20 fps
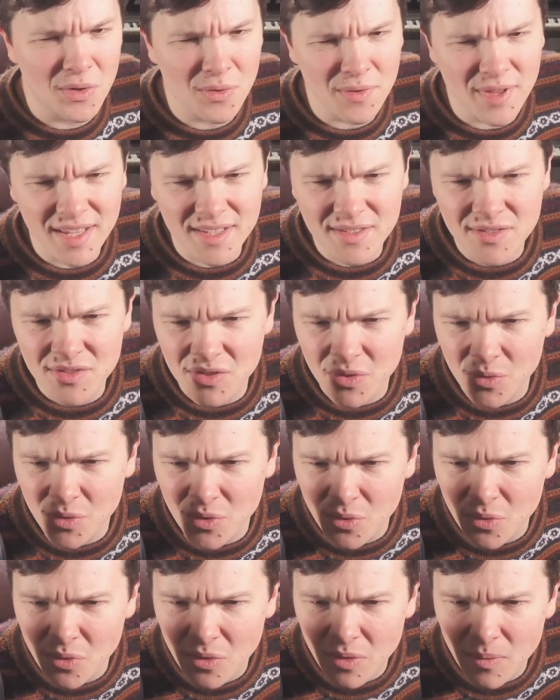Oh, that's so
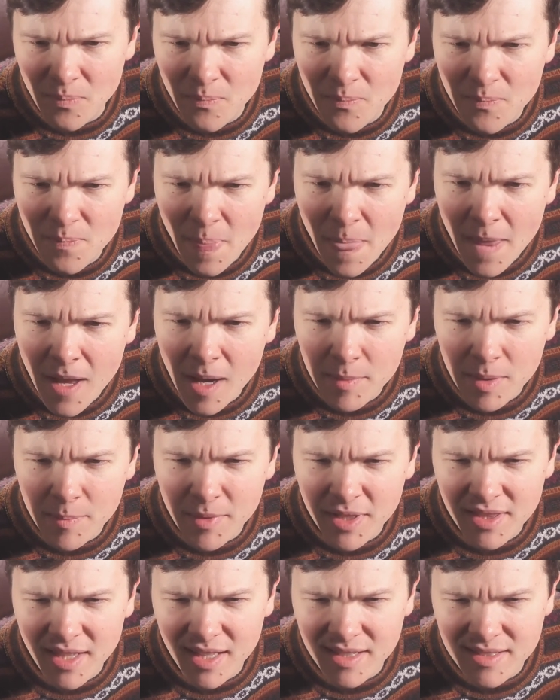cool. I'm gonna
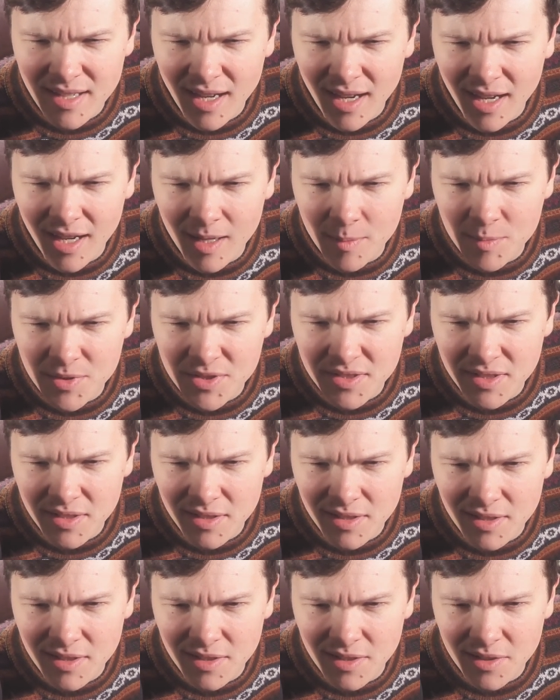make that time just a
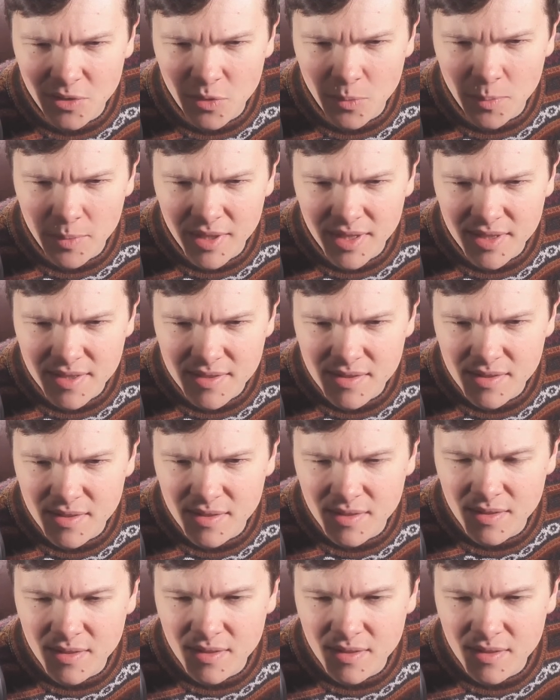little bit,